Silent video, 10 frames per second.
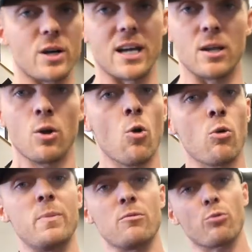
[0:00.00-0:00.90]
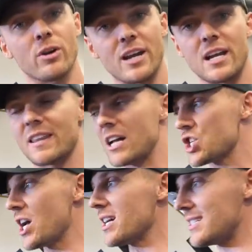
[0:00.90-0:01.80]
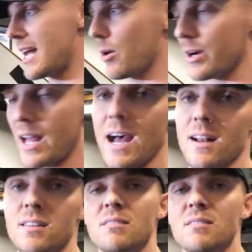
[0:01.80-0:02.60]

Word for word: again, you've been really hitting that chest. Now we're gonna add a